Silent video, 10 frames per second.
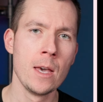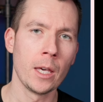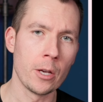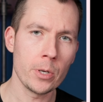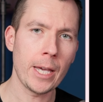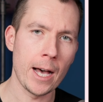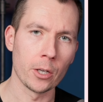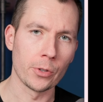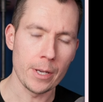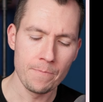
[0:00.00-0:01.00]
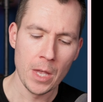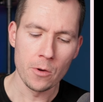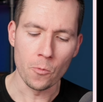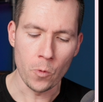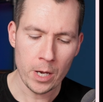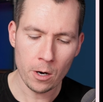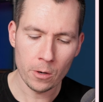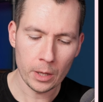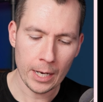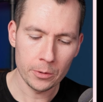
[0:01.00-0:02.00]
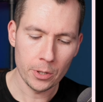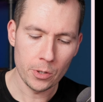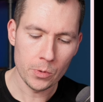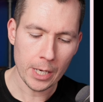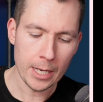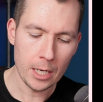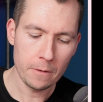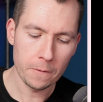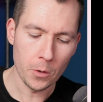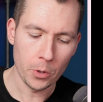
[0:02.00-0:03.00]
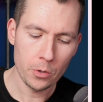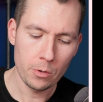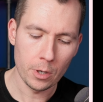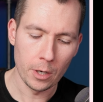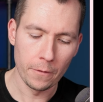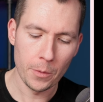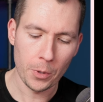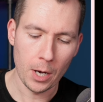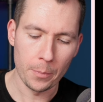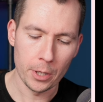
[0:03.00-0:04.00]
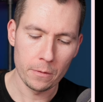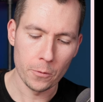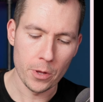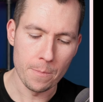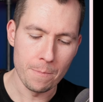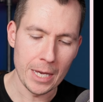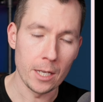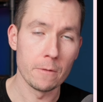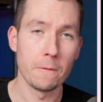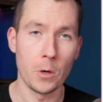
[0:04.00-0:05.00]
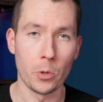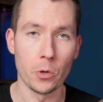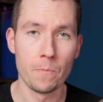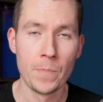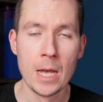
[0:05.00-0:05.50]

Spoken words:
Here in Calgary, we are allowed to use any photo of the property for the main photo.